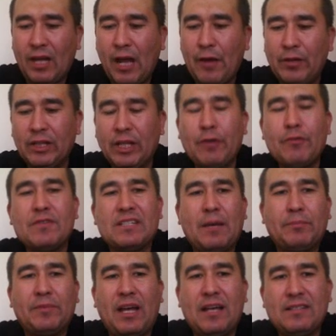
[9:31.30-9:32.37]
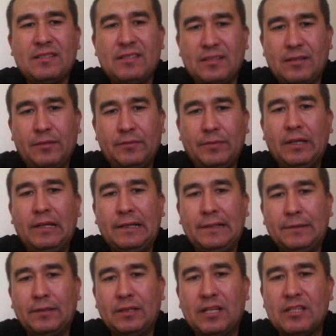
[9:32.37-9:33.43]
I will give you some tasks
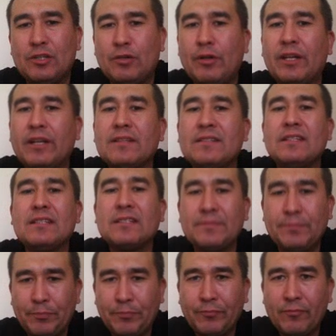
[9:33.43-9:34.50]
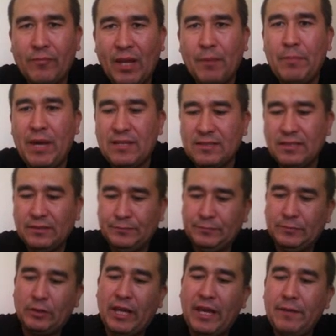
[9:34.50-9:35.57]
concerning this method.
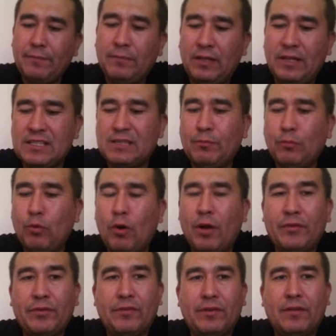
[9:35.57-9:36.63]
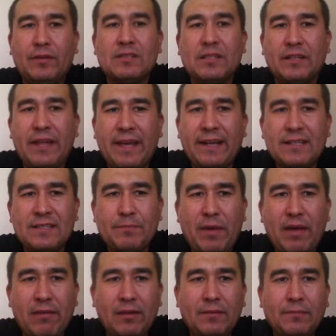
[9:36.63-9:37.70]
Okay, let's move on to the next
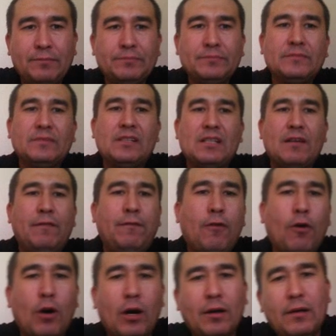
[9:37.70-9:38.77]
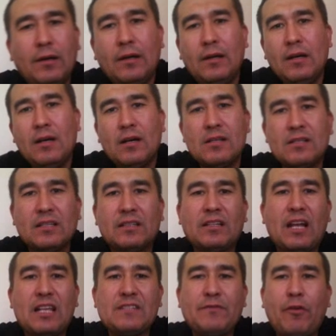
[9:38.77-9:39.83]
method. 4, the
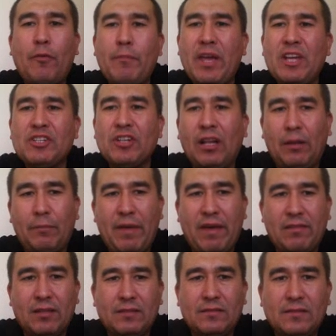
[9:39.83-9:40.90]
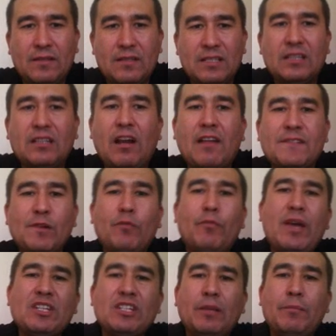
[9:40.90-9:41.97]
transformational method. The
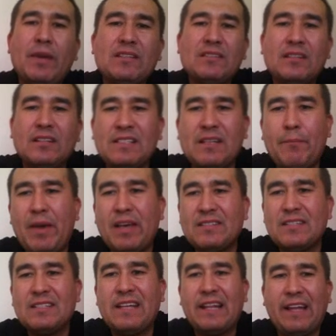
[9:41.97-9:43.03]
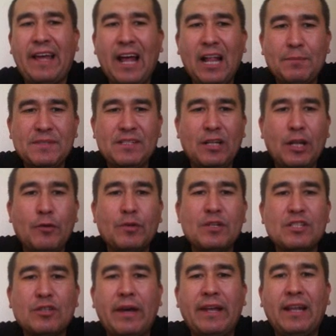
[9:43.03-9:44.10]
transformational method is a method that helps
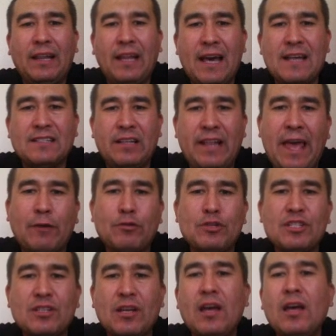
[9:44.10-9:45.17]
linguists to analyze language